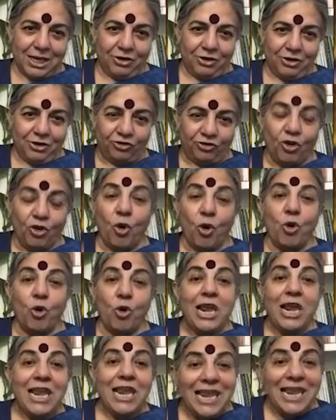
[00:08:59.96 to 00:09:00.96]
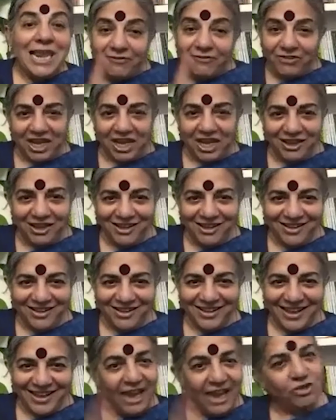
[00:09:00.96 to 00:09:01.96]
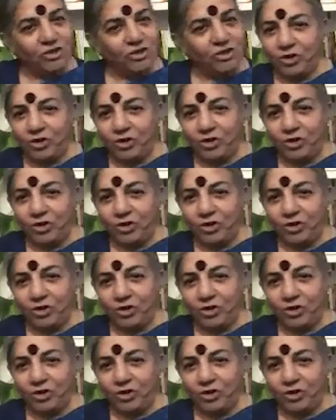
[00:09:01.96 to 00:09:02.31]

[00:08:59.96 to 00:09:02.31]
So living is not